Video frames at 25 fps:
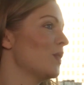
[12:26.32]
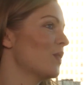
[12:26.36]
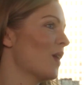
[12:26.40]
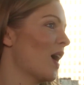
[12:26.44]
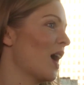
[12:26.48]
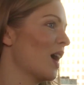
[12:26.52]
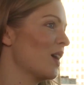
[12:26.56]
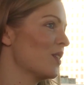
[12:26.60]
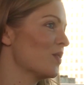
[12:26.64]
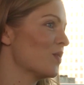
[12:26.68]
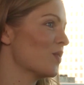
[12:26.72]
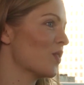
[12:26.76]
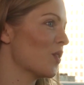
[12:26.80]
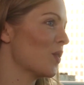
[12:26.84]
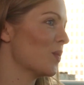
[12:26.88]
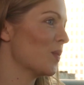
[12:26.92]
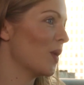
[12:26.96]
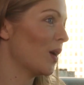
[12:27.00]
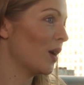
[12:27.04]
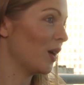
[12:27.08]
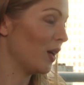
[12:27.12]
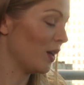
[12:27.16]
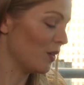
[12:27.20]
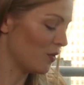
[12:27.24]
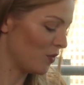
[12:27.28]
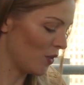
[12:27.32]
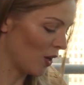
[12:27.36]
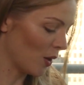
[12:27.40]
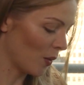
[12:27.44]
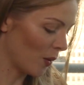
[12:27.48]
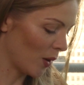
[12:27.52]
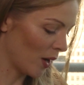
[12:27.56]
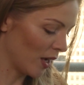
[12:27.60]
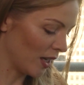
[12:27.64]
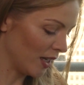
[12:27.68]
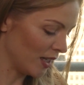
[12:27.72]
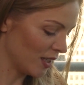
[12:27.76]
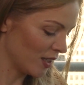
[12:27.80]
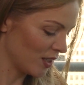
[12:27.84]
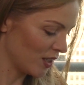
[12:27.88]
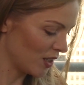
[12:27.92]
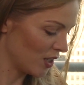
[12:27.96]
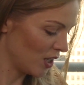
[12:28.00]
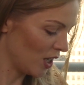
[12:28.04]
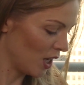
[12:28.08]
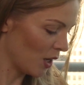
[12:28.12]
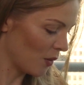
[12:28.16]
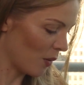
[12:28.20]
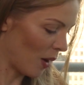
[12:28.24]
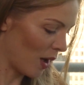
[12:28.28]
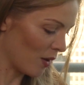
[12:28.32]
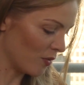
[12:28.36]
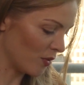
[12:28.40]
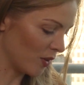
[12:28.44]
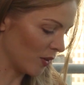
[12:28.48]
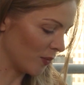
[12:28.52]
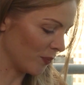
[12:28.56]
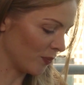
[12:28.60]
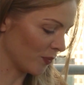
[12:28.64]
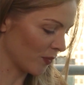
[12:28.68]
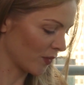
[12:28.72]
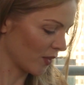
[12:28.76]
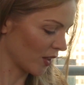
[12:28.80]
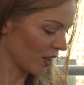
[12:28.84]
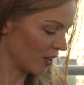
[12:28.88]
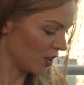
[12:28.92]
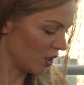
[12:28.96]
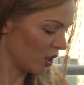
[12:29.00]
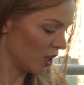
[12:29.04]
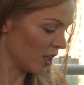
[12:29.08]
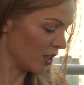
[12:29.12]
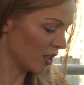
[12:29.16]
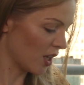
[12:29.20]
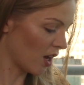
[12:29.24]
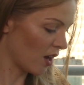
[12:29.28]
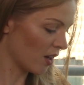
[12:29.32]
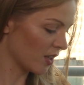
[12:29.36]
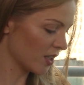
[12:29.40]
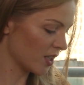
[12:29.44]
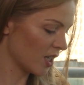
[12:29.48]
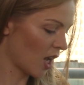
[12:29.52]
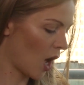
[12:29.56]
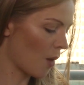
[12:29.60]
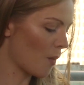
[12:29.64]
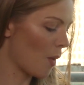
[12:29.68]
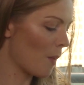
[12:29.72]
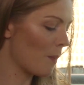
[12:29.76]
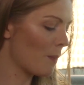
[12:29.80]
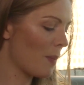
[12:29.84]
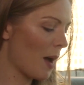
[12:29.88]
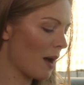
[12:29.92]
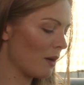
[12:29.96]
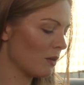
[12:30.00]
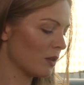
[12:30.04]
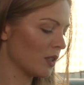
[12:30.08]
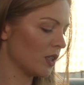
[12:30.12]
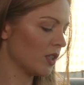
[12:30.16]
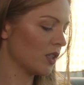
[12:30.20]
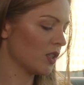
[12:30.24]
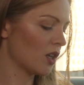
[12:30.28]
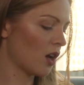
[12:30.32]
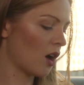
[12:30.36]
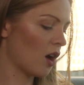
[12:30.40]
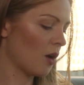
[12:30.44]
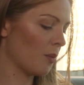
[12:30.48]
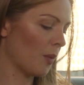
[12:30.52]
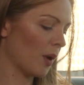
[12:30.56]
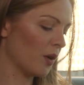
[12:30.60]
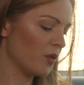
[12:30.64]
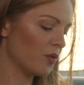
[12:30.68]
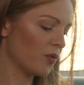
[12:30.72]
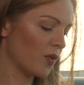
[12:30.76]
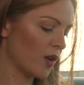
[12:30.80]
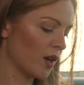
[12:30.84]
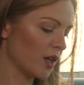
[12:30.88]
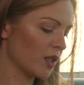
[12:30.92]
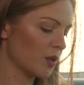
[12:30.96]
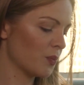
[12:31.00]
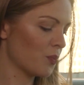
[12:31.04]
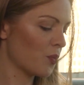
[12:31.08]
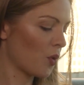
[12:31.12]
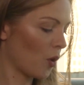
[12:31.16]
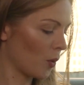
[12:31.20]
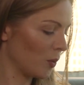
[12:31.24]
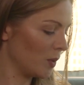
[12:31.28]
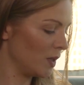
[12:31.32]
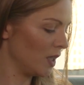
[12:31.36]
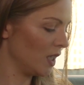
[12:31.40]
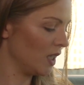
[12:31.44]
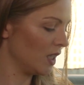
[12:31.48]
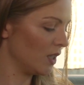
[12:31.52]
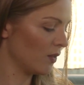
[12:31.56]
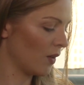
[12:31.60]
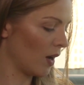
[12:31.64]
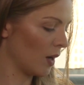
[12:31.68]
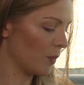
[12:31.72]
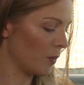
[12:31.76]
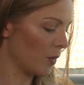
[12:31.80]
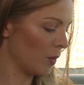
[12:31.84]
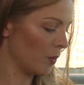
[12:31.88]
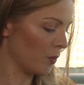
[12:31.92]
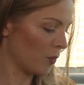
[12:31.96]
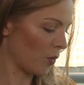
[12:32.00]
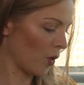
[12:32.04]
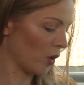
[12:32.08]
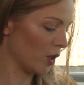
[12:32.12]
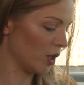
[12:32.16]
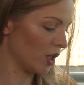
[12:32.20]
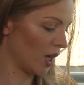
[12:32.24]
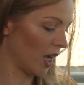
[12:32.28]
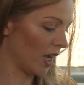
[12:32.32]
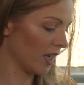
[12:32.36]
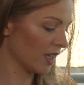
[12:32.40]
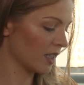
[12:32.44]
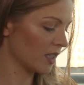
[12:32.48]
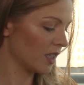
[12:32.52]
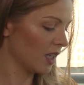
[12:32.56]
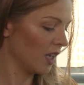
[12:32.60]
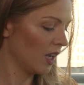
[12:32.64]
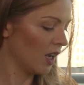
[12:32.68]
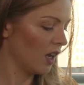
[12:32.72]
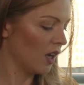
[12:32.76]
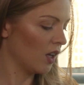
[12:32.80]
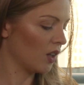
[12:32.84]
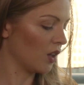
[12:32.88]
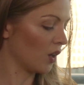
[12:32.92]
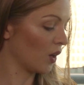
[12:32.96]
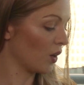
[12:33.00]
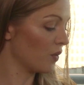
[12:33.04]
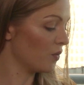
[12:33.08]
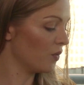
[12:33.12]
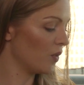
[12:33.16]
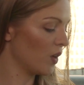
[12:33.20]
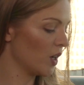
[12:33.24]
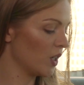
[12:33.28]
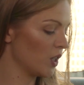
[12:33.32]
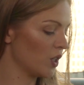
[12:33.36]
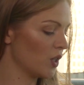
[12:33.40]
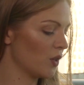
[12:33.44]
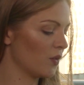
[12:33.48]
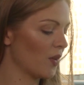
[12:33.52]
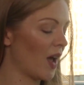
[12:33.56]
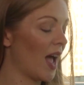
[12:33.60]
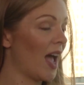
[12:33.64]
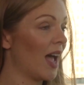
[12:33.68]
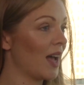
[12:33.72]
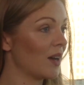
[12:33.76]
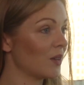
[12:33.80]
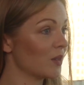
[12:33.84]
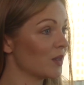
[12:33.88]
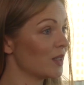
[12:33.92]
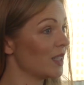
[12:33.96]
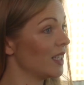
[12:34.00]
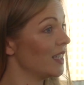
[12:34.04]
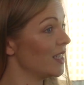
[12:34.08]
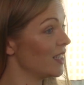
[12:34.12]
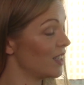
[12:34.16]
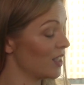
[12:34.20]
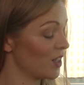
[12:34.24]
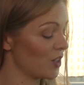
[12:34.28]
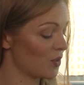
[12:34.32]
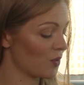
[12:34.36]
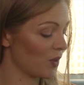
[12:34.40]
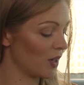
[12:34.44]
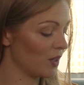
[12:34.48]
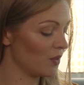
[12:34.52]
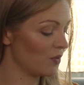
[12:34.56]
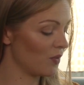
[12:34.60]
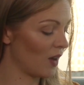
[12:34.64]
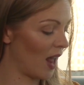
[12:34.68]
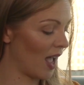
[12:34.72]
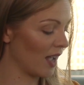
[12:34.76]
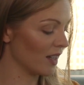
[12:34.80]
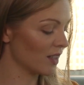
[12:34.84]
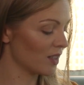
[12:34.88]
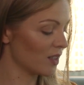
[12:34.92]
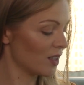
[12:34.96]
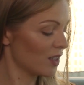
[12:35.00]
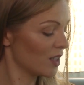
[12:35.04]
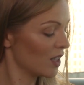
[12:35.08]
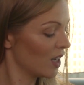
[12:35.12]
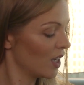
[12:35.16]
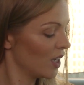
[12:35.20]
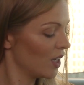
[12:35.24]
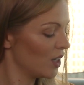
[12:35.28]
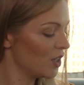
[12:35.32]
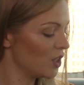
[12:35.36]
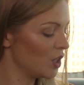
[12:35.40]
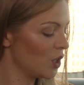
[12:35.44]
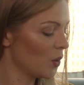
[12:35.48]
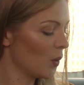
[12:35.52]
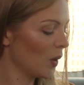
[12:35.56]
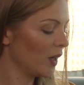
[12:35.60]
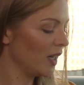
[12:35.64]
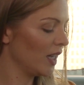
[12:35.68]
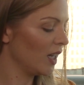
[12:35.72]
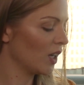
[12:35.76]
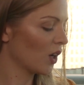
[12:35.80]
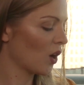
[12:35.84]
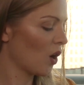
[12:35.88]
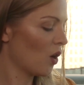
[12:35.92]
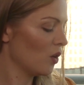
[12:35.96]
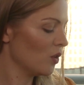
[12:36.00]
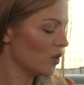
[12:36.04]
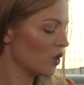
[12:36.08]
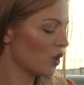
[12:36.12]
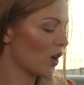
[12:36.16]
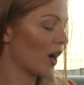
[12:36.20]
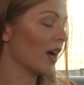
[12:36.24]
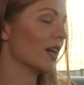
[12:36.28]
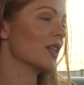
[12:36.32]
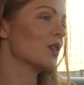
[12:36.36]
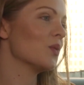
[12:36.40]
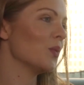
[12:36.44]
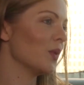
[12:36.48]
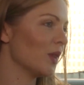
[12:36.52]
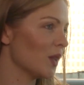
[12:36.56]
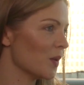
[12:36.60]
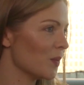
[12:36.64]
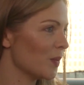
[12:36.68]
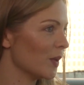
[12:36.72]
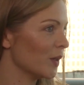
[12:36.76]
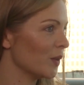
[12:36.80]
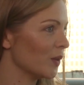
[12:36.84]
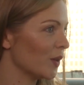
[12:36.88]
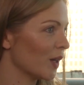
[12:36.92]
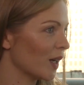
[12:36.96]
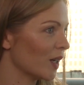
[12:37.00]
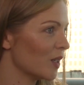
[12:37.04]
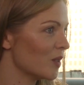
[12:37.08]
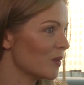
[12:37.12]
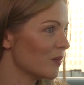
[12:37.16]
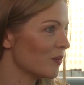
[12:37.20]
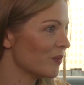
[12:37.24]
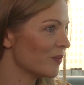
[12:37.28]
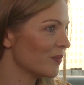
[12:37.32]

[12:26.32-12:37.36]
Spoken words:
we've had from a viewer, and it's to you, Evan. She's asked, I'm about to start my first property development project, the conversion of a house into 3 flats. Do I need a contract with the builder?